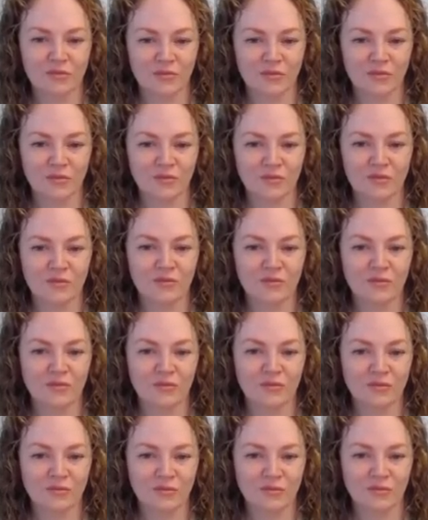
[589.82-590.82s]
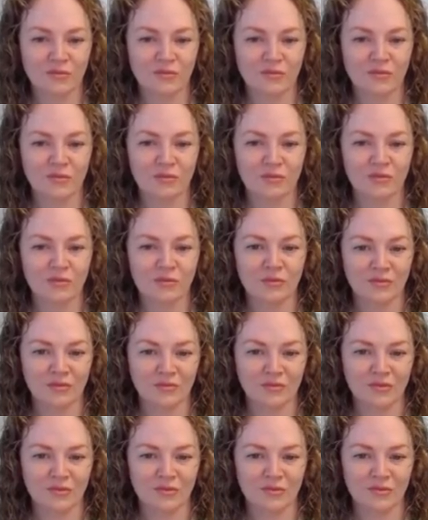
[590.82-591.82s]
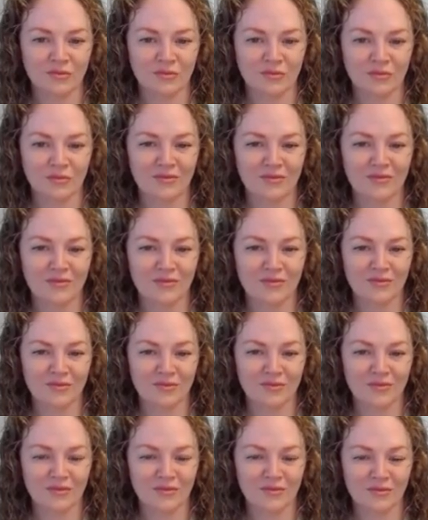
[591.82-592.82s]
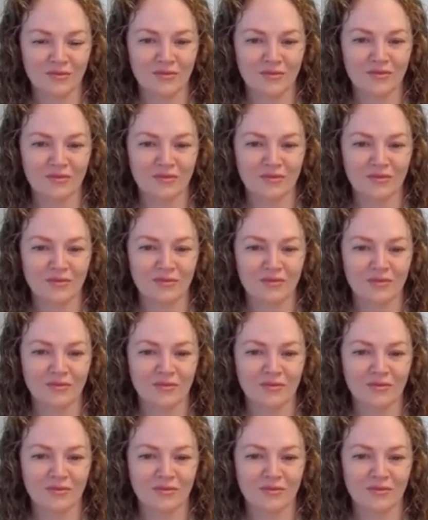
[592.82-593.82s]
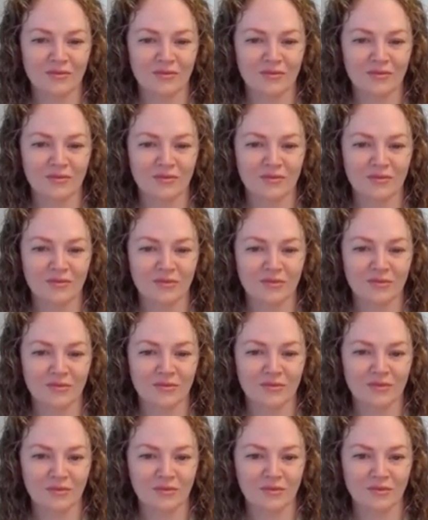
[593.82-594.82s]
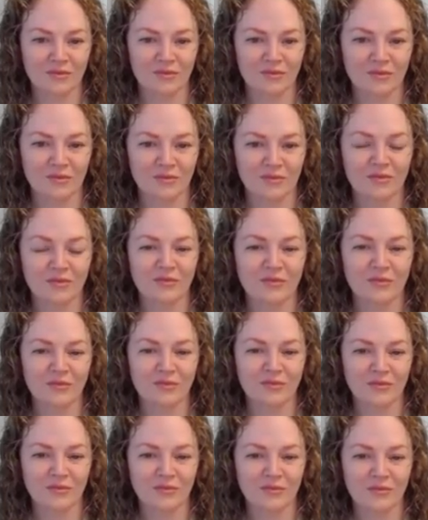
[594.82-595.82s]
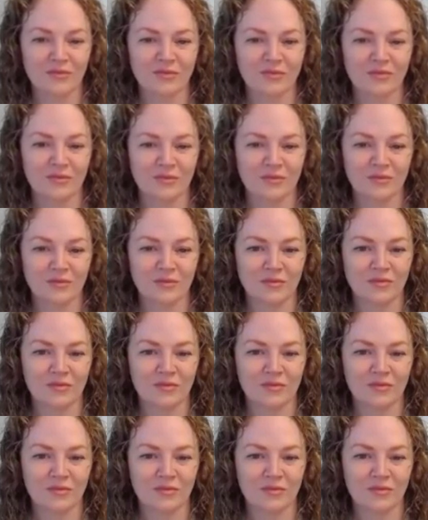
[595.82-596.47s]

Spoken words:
The person shown says nothing.